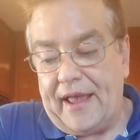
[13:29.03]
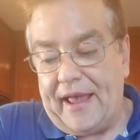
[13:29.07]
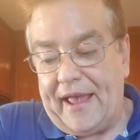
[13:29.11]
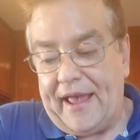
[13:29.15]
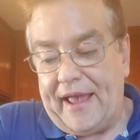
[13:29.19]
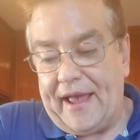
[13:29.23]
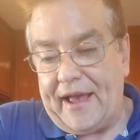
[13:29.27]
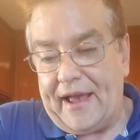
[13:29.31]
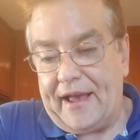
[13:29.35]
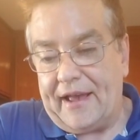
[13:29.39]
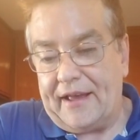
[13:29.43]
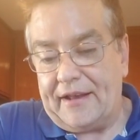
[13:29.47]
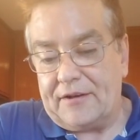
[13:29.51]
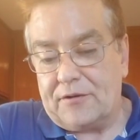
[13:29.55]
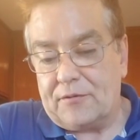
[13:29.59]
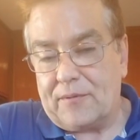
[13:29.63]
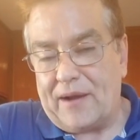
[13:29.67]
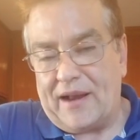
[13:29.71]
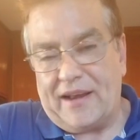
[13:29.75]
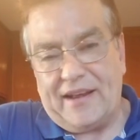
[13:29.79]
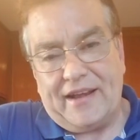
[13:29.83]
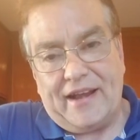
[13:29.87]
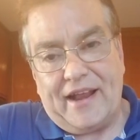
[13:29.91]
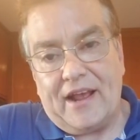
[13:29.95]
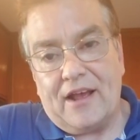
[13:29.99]
And
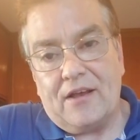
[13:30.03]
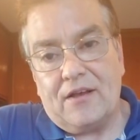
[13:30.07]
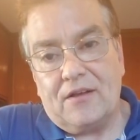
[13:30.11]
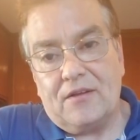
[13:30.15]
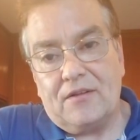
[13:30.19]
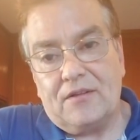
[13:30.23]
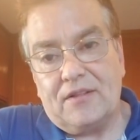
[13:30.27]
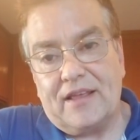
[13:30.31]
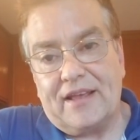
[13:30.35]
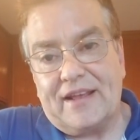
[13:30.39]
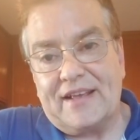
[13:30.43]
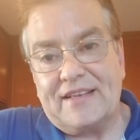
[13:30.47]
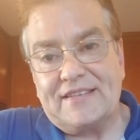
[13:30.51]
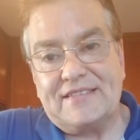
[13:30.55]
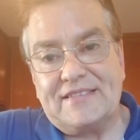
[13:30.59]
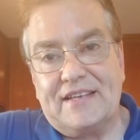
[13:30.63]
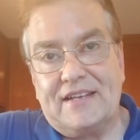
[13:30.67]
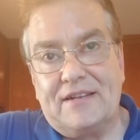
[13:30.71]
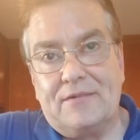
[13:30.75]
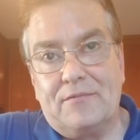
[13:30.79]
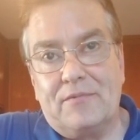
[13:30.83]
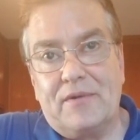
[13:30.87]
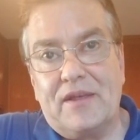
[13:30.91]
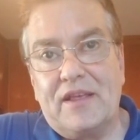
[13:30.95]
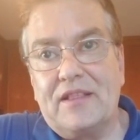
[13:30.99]
right now, like I
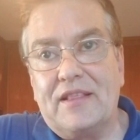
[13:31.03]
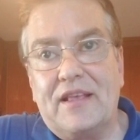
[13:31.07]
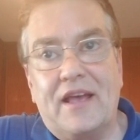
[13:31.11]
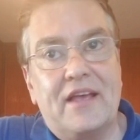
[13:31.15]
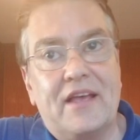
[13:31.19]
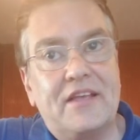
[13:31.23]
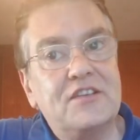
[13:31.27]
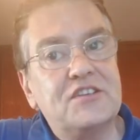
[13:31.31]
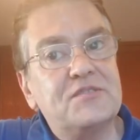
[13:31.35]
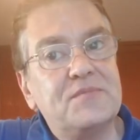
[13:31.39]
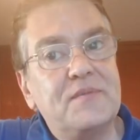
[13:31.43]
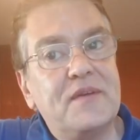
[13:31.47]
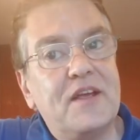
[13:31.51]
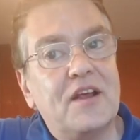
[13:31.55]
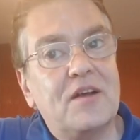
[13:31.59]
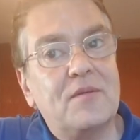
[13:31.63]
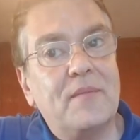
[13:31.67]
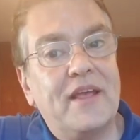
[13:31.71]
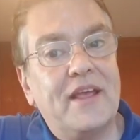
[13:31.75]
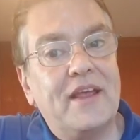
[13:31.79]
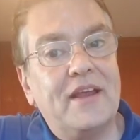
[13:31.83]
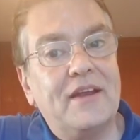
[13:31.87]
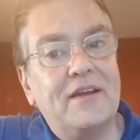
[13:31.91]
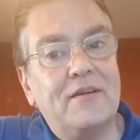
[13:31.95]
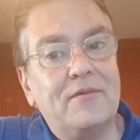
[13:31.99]
said, that used to be our
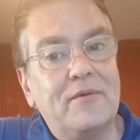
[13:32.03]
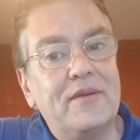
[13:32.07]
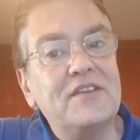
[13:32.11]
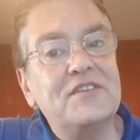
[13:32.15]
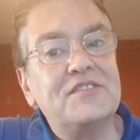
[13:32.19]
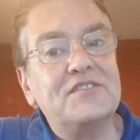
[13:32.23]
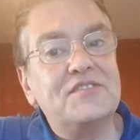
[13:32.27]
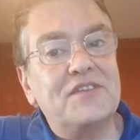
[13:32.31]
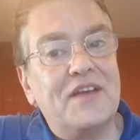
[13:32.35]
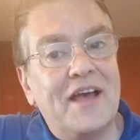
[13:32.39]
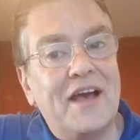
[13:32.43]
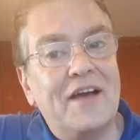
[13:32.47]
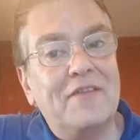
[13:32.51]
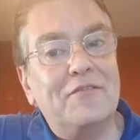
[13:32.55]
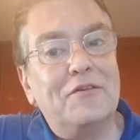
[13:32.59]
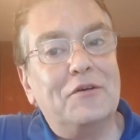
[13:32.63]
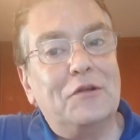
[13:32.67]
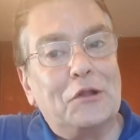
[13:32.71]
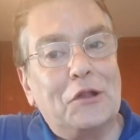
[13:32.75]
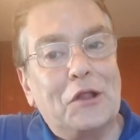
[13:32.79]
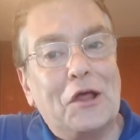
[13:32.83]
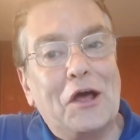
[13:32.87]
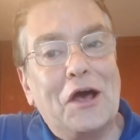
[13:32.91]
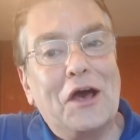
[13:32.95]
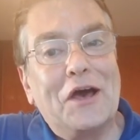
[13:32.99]
main. We used to have a
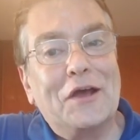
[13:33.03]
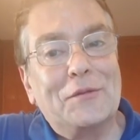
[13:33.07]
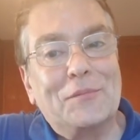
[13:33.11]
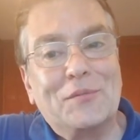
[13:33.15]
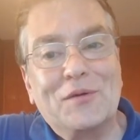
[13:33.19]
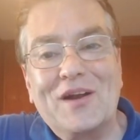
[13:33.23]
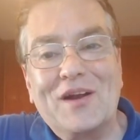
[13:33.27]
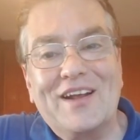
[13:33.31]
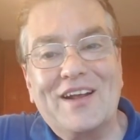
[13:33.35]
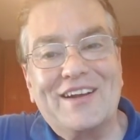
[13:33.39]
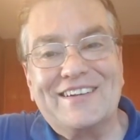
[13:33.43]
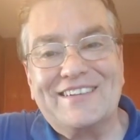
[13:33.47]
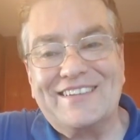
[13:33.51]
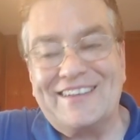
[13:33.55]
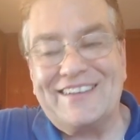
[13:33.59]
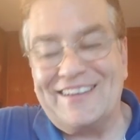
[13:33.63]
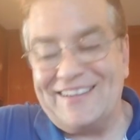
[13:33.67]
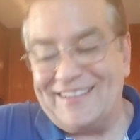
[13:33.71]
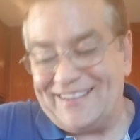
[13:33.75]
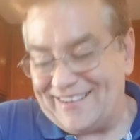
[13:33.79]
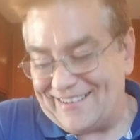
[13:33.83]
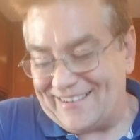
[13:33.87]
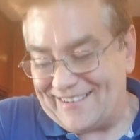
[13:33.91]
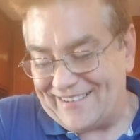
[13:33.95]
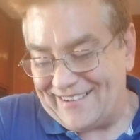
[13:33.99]
lot of product
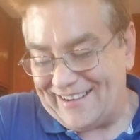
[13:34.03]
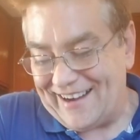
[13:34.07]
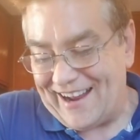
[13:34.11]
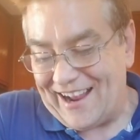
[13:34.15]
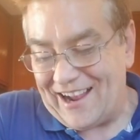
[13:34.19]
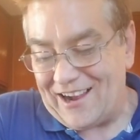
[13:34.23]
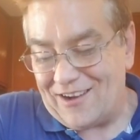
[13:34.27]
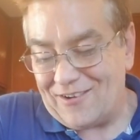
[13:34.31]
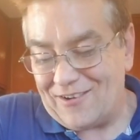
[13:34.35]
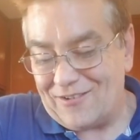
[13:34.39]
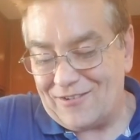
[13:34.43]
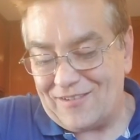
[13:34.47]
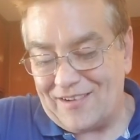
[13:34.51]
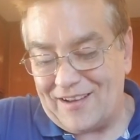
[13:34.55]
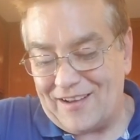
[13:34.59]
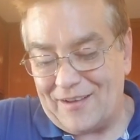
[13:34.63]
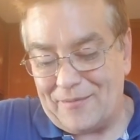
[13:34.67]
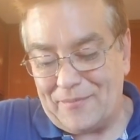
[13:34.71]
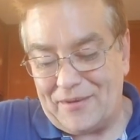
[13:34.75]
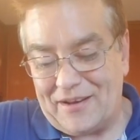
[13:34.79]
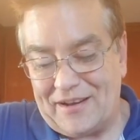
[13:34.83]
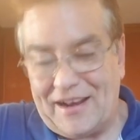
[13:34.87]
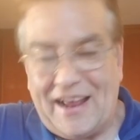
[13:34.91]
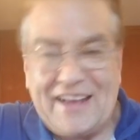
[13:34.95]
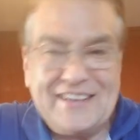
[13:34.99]
on there. And now, I
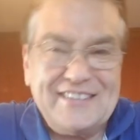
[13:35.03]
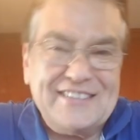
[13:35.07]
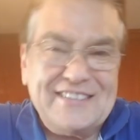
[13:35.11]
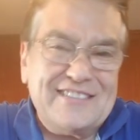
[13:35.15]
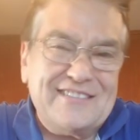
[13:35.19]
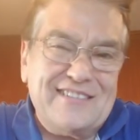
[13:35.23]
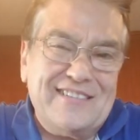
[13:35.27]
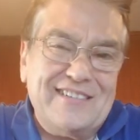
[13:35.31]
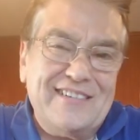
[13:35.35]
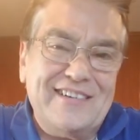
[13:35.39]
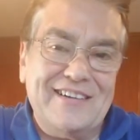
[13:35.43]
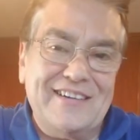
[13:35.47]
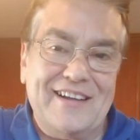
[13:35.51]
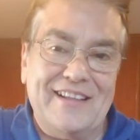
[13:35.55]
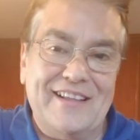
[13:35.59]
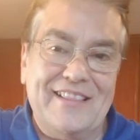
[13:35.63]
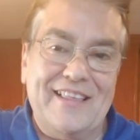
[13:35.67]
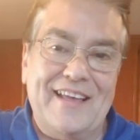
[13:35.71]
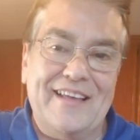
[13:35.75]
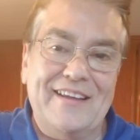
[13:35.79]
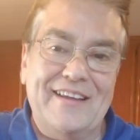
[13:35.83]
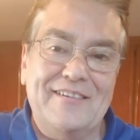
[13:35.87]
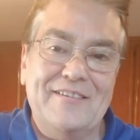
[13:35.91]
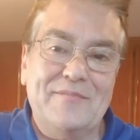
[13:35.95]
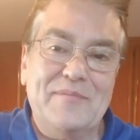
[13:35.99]
mean, I just started. I
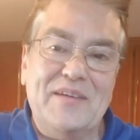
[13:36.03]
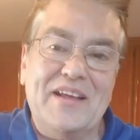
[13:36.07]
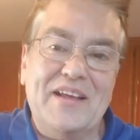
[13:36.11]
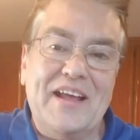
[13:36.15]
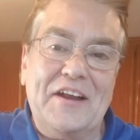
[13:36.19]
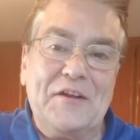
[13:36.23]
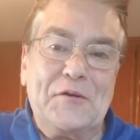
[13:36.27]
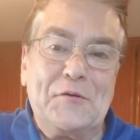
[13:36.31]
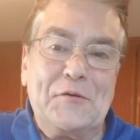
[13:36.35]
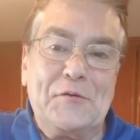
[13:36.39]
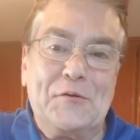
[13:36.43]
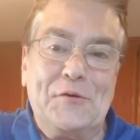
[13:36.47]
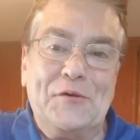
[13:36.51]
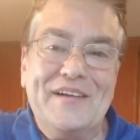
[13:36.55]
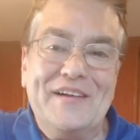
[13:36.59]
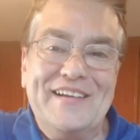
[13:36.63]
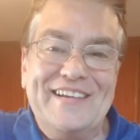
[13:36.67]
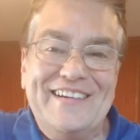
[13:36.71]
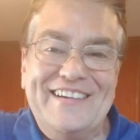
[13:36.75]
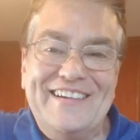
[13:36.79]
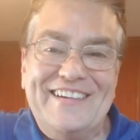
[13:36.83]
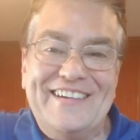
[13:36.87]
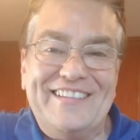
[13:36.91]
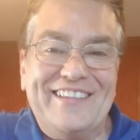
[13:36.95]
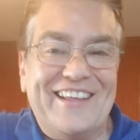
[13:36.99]
thought, you know, it'd be kind of cool.
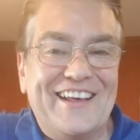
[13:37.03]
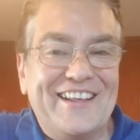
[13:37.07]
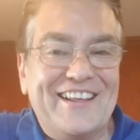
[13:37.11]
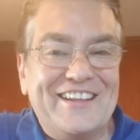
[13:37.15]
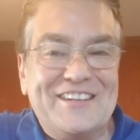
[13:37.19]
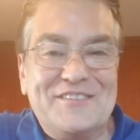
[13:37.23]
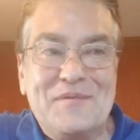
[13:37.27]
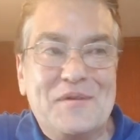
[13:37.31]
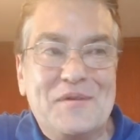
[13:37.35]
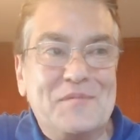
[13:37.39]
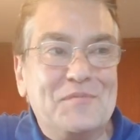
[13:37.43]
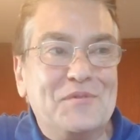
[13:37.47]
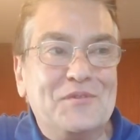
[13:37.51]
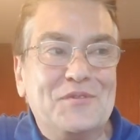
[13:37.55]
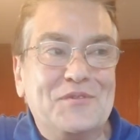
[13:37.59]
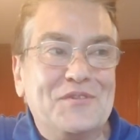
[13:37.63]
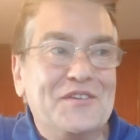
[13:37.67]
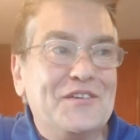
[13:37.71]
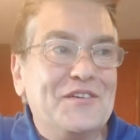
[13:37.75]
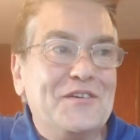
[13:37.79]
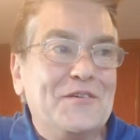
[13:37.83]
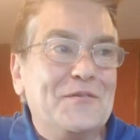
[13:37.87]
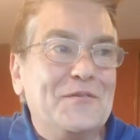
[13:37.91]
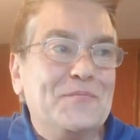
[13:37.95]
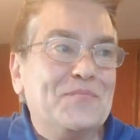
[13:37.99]
A lot of these people,
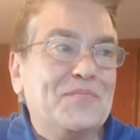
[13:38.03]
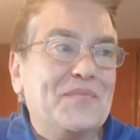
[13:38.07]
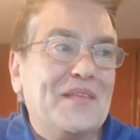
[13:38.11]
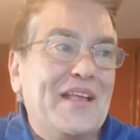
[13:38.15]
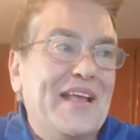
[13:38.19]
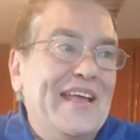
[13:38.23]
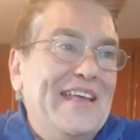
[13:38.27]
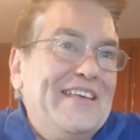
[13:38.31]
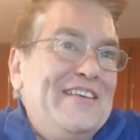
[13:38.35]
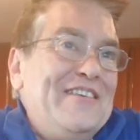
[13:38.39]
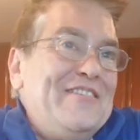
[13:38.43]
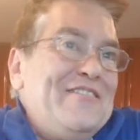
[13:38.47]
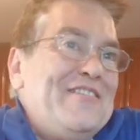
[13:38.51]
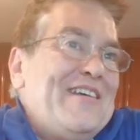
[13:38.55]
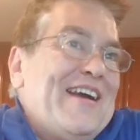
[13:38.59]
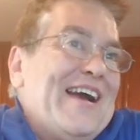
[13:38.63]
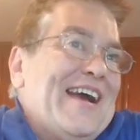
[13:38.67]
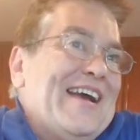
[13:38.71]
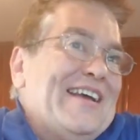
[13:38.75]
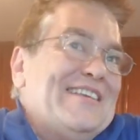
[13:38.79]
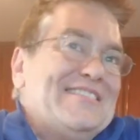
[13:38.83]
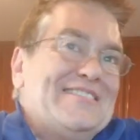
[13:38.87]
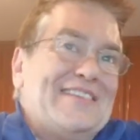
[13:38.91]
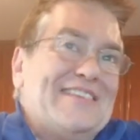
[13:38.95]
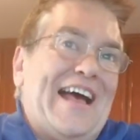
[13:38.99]
you know, you
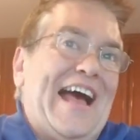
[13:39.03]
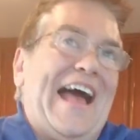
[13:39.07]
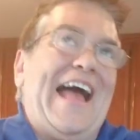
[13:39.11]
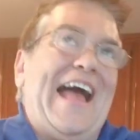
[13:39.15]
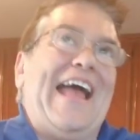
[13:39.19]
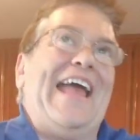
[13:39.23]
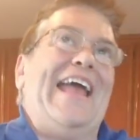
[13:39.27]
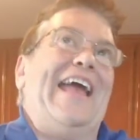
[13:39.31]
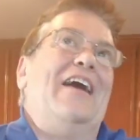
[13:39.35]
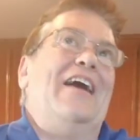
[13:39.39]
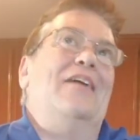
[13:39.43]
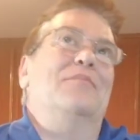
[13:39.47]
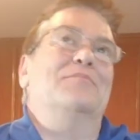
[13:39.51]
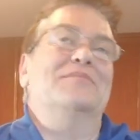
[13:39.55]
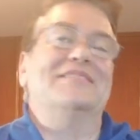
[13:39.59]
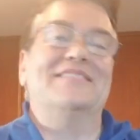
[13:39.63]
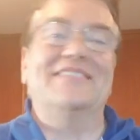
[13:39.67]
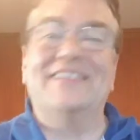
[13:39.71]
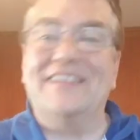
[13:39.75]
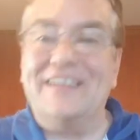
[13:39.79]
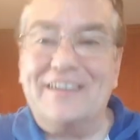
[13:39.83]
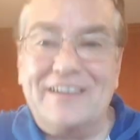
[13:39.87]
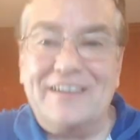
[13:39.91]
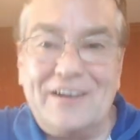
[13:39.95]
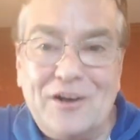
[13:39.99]
guys, I am
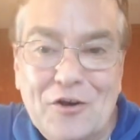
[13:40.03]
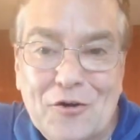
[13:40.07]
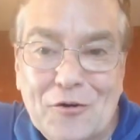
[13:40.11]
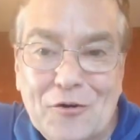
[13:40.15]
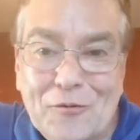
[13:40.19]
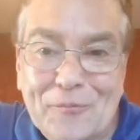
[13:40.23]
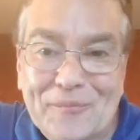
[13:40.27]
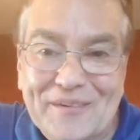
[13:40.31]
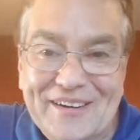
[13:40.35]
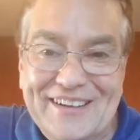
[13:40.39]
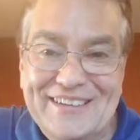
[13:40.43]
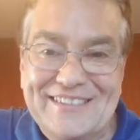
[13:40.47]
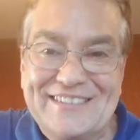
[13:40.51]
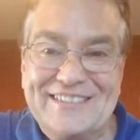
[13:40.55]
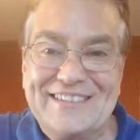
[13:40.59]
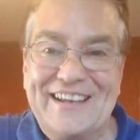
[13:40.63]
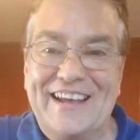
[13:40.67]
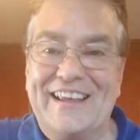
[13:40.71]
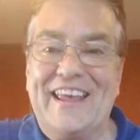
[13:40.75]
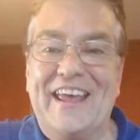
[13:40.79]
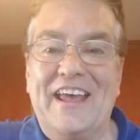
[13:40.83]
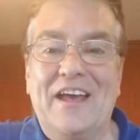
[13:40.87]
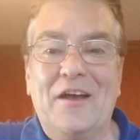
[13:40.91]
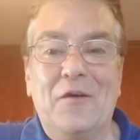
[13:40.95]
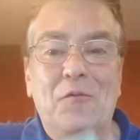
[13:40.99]
sitting at home, and
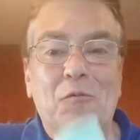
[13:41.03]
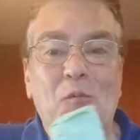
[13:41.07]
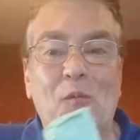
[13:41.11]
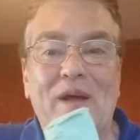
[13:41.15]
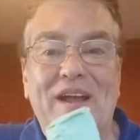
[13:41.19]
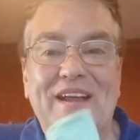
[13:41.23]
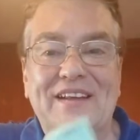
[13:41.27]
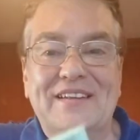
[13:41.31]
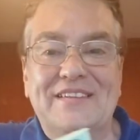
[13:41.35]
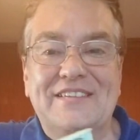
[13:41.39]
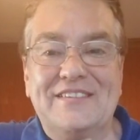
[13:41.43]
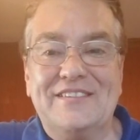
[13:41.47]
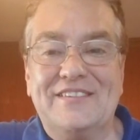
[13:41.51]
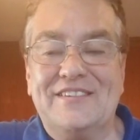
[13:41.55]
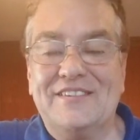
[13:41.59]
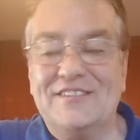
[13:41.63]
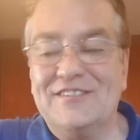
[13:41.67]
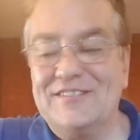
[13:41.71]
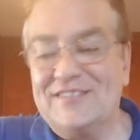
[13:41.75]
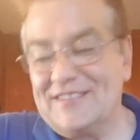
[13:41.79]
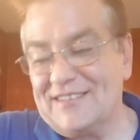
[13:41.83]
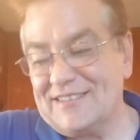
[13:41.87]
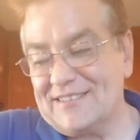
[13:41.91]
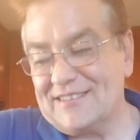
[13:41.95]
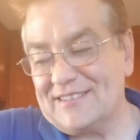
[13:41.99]
I can't wait to
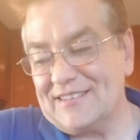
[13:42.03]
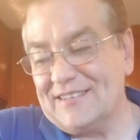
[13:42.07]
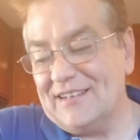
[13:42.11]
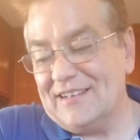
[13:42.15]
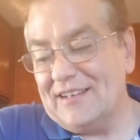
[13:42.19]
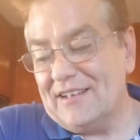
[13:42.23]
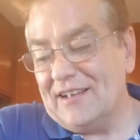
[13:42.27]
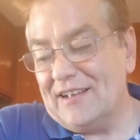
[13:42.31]
use this.